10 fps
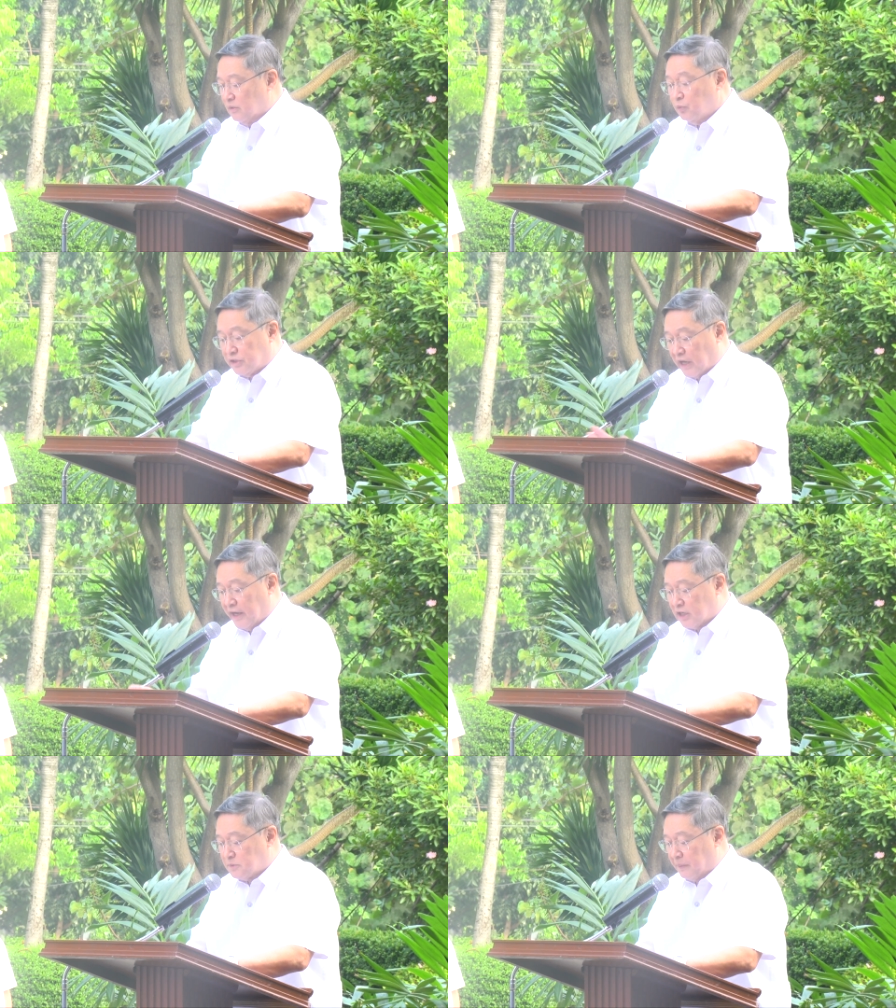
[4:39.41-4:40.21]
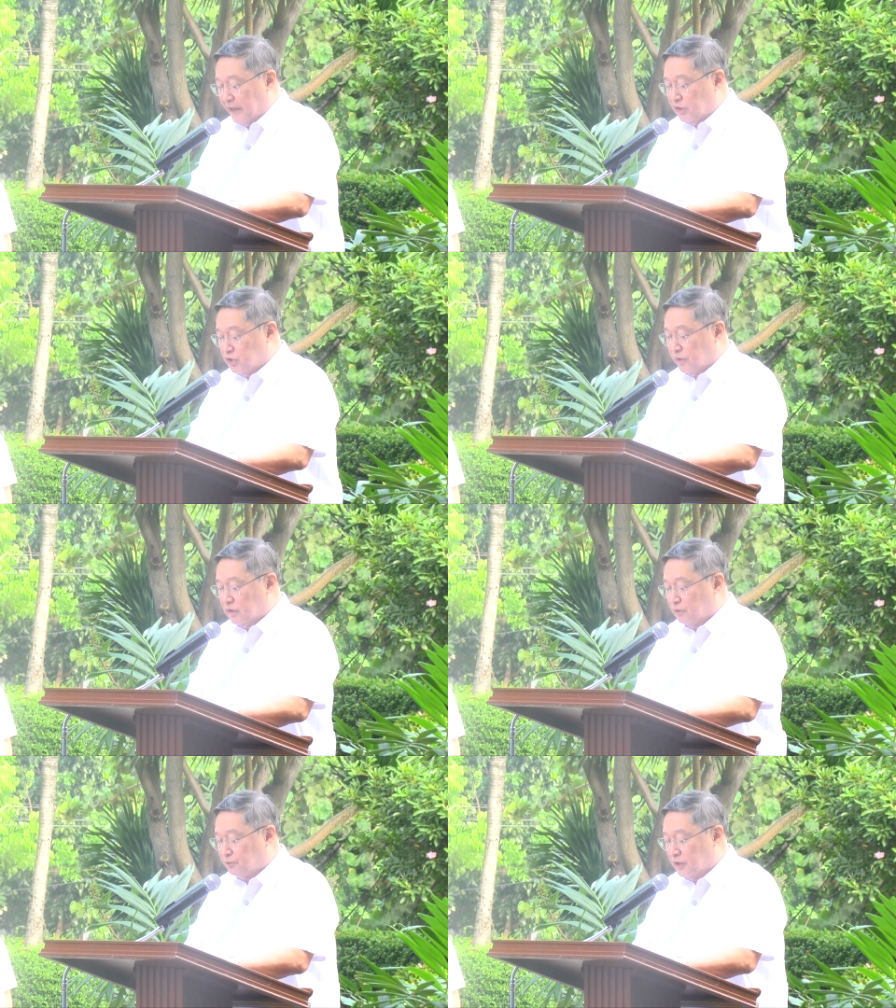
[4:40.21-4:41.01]
which I explained
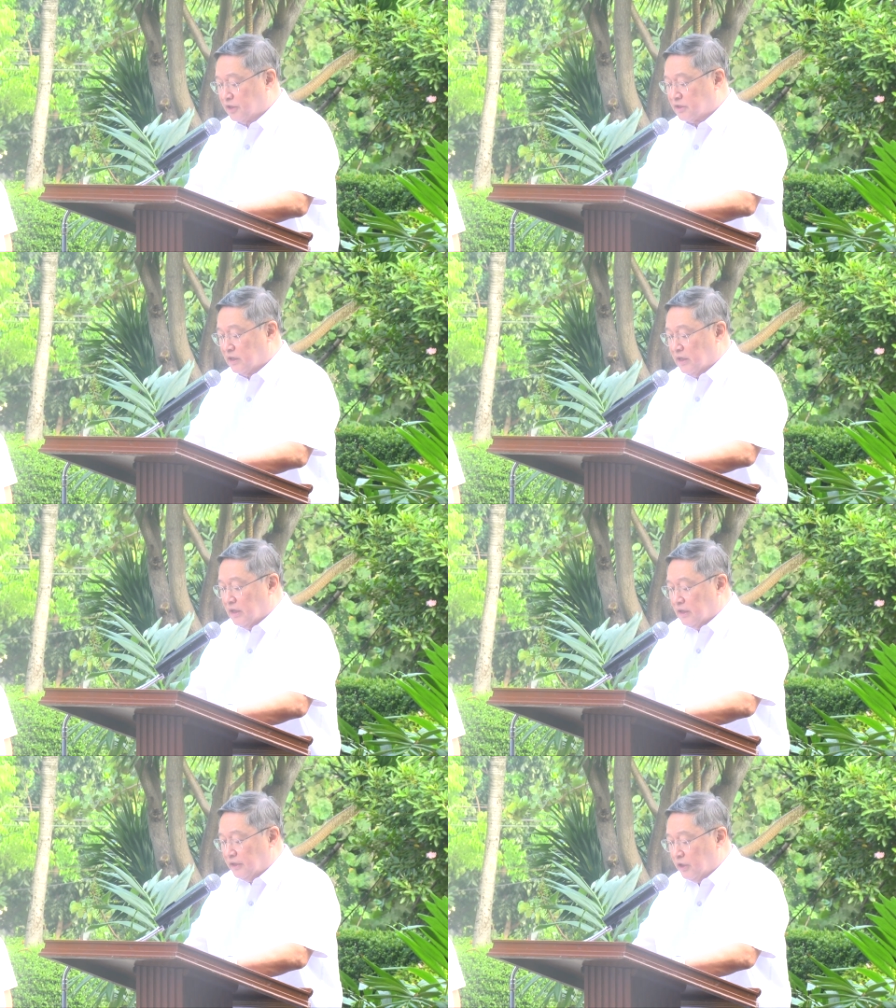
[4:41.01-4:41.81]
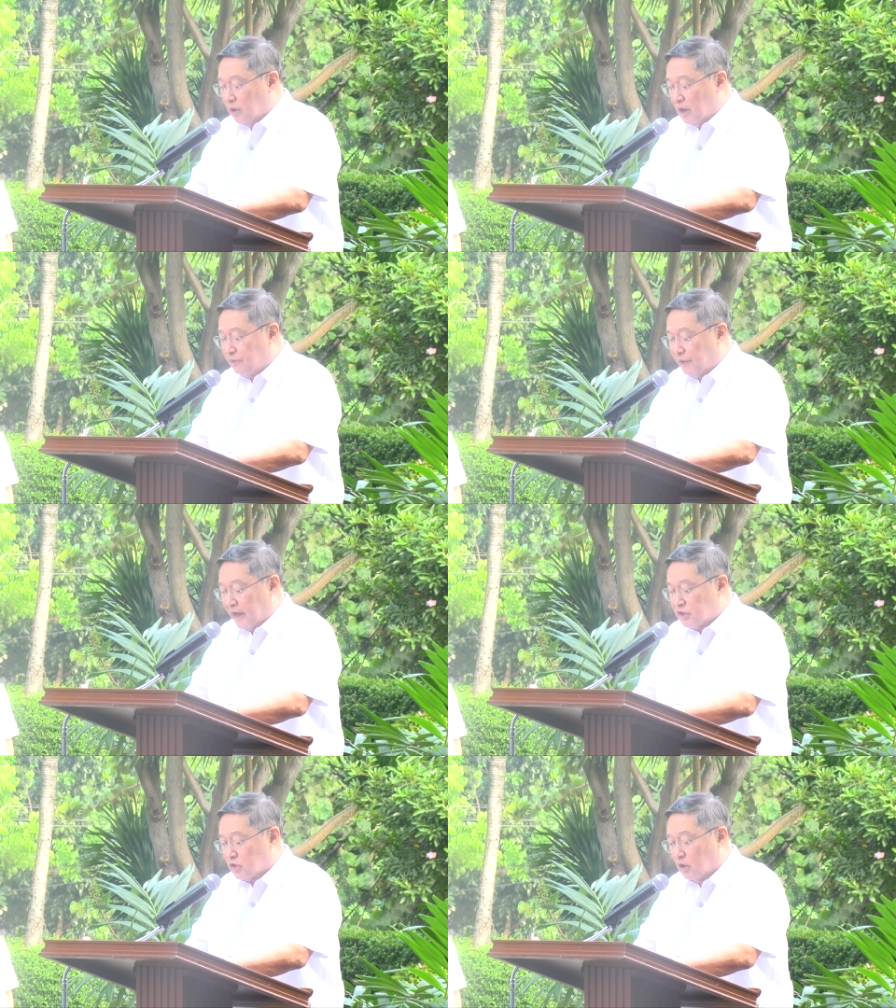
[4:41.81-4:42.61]
during the first DOF
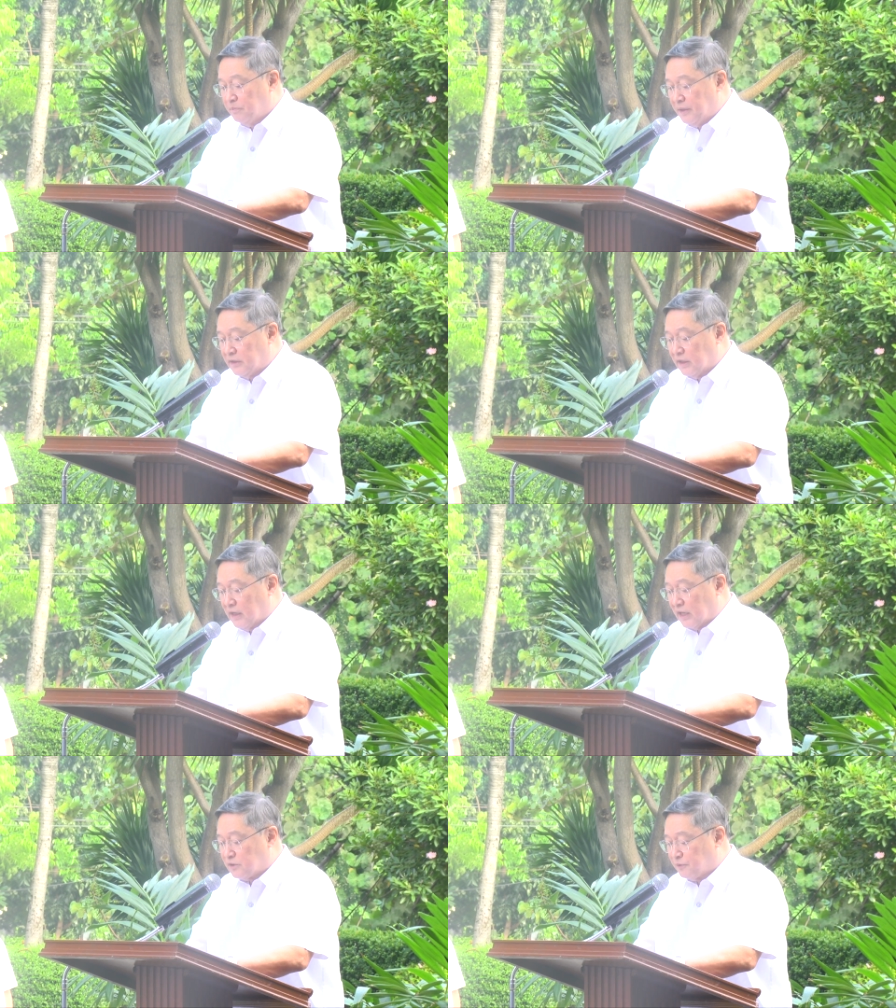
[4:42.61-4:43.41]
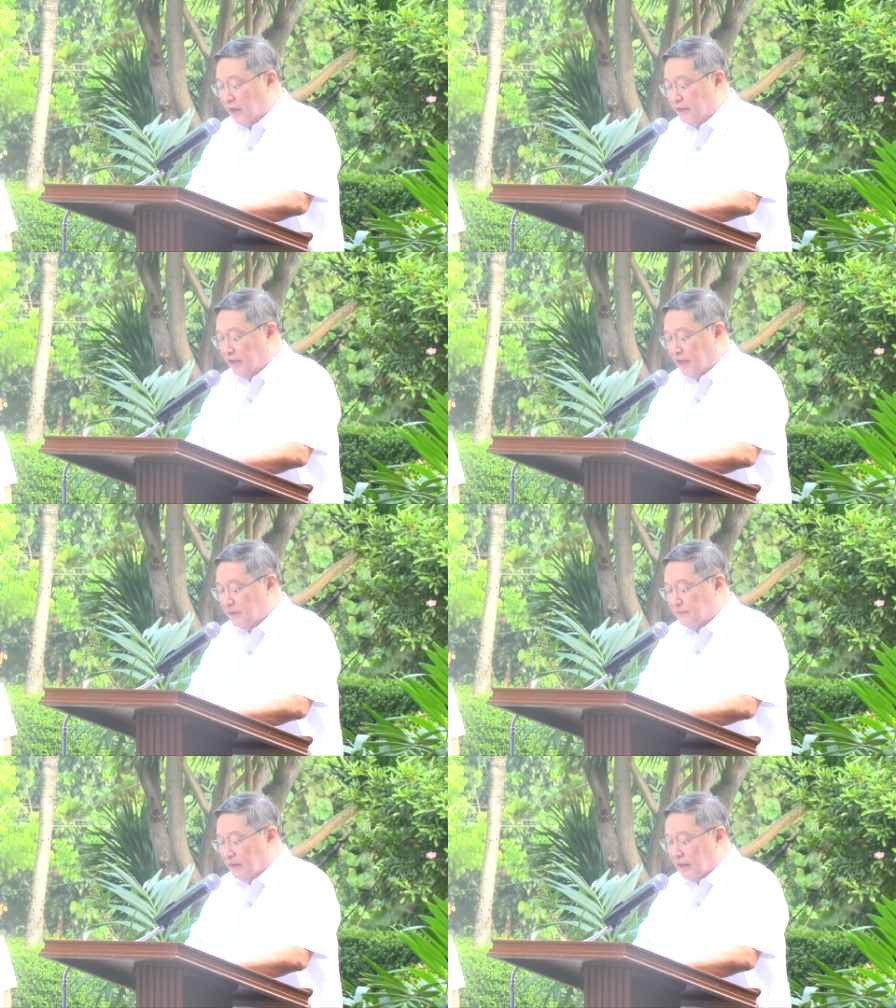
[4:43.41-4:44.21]
ExCom meeting last
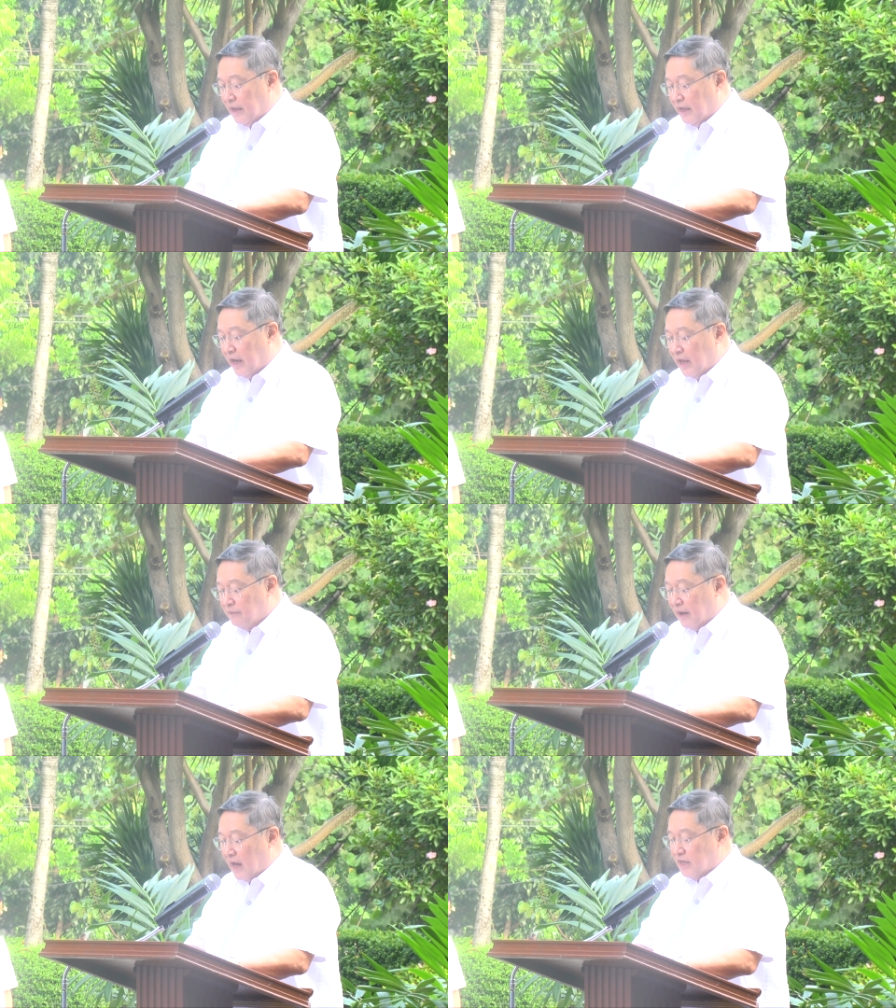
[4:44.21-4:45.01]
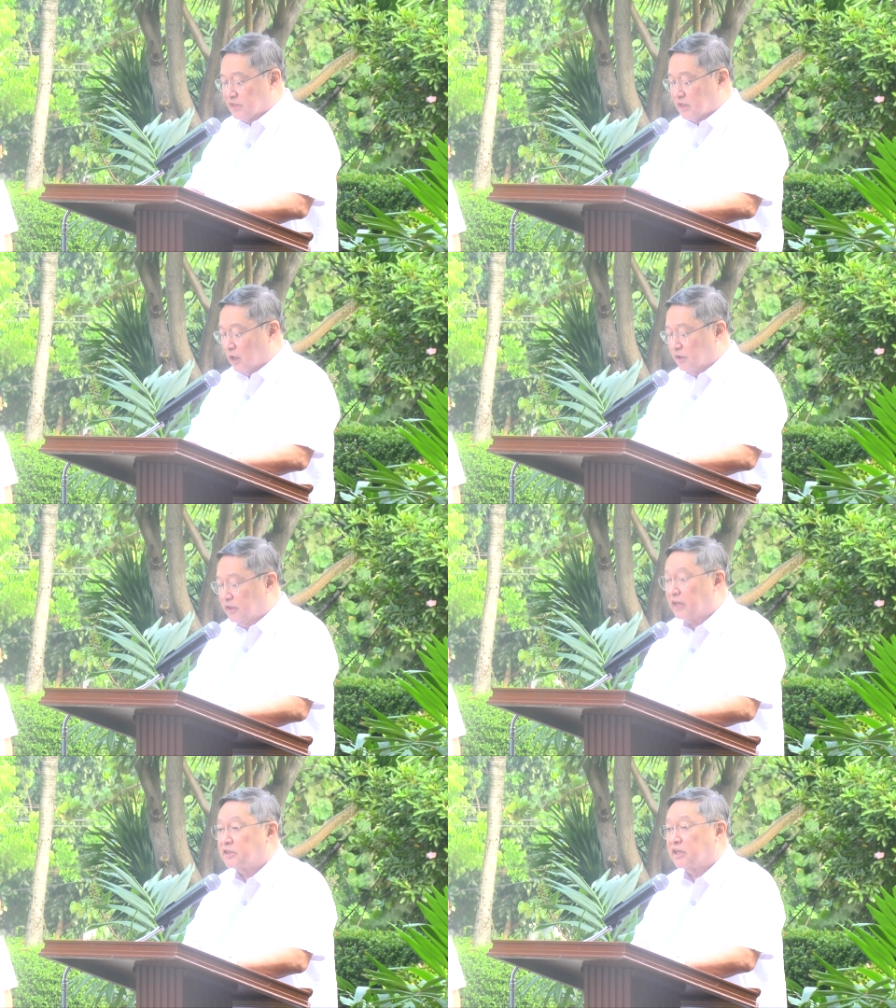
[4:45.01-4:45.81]
Friday, and I have asked our
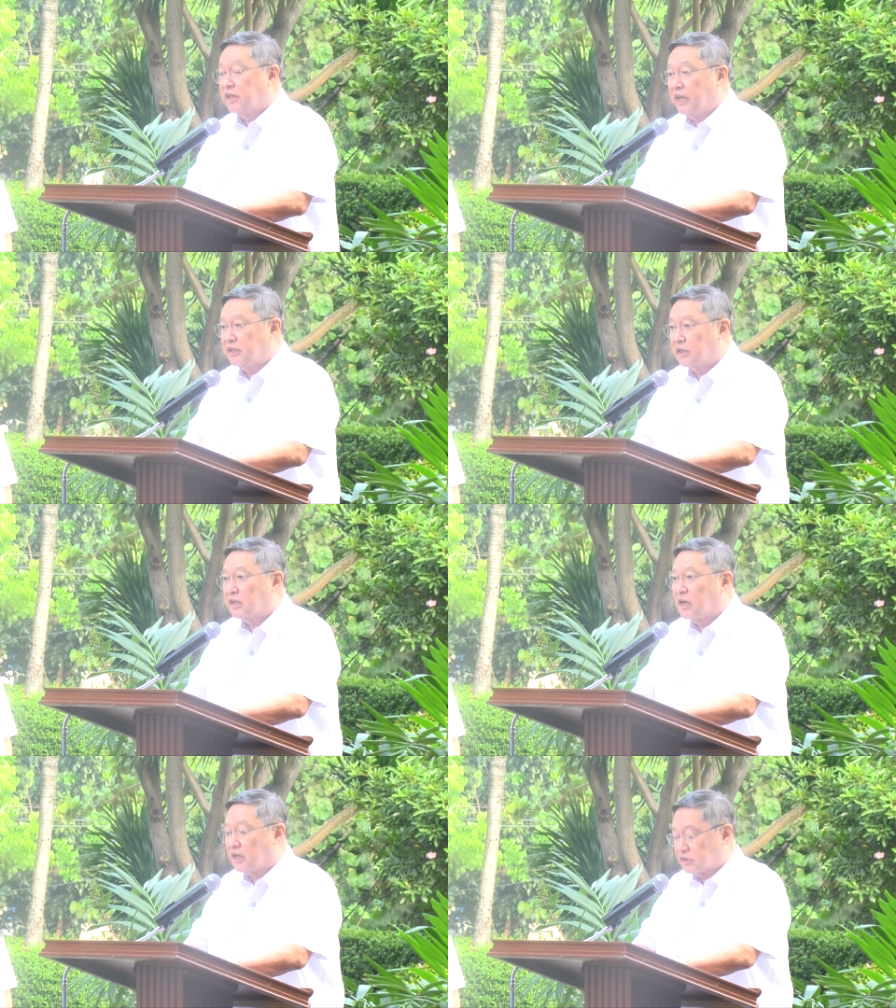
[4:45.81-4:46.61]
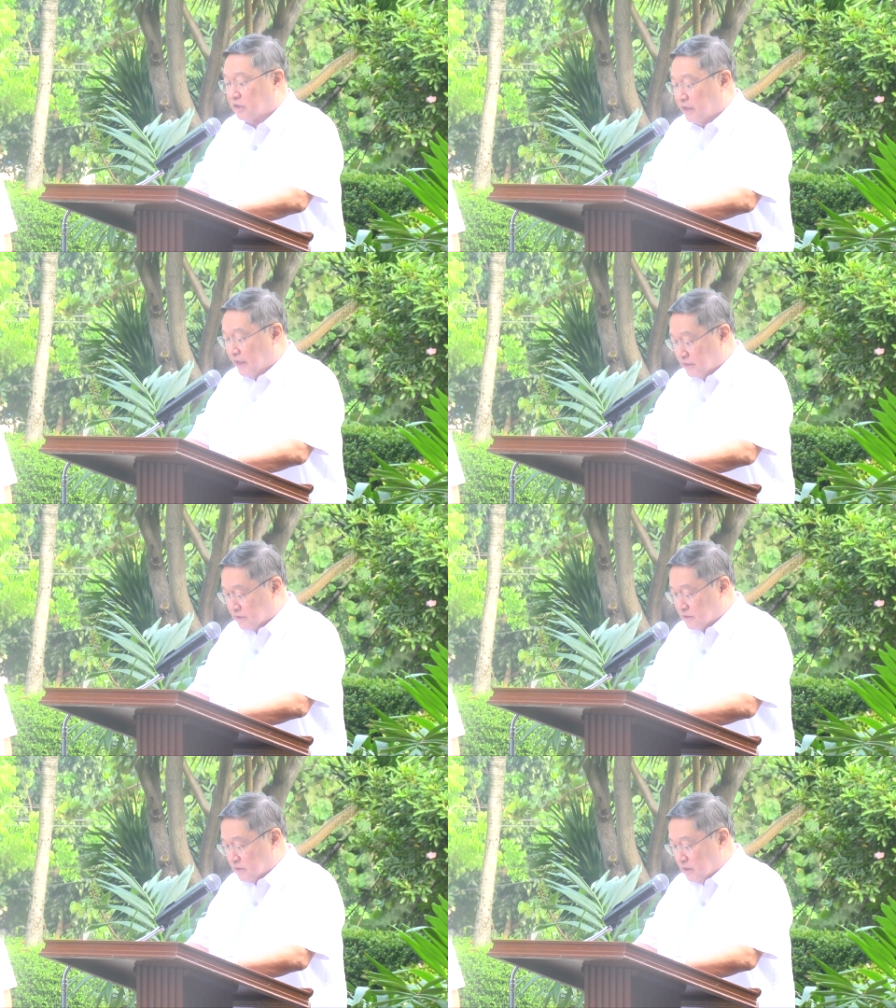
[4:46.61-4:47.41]
designated cluster
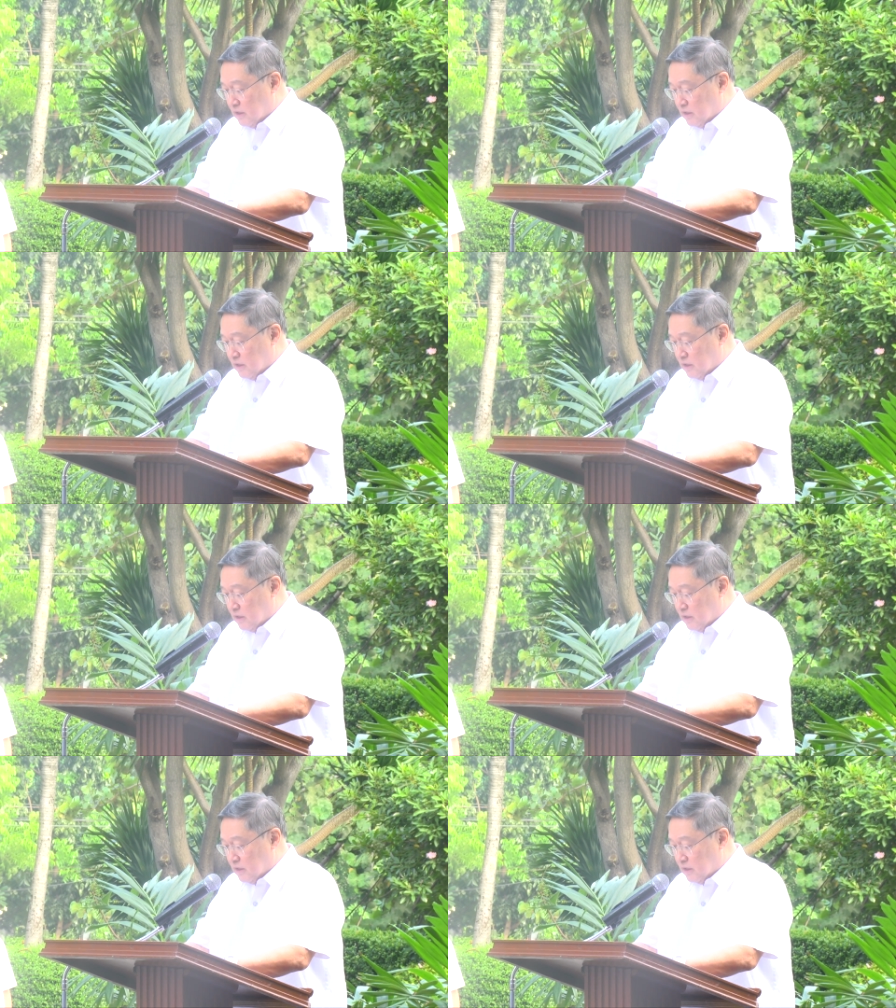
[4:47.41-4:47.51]
heads